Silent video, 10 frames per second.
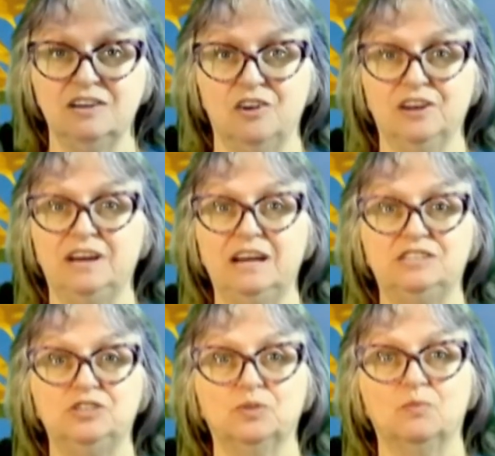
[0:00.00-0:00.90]
all you need
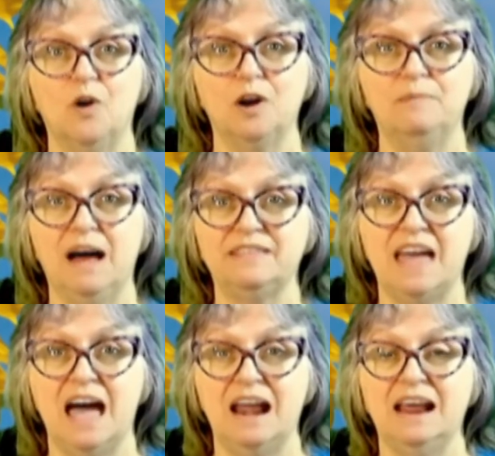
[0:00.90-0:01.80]
to do in water bath
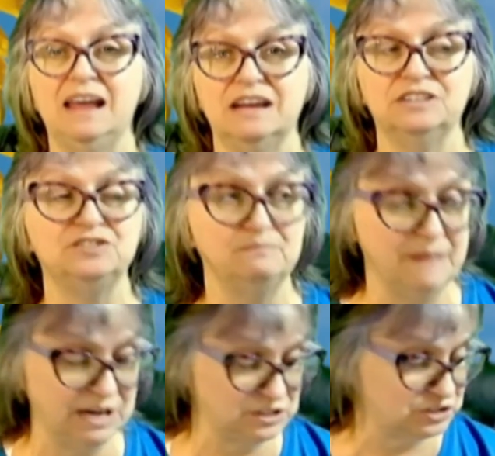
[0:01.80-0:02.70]
canning is
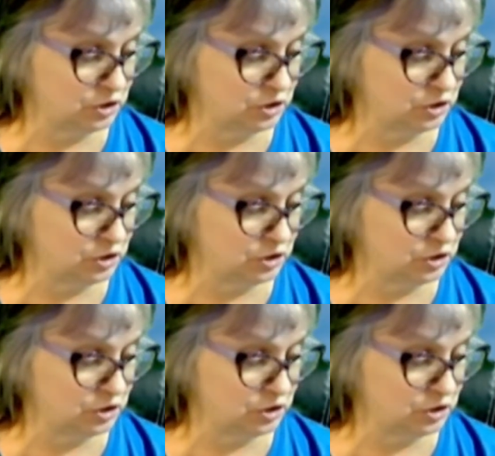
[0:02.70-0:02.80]
make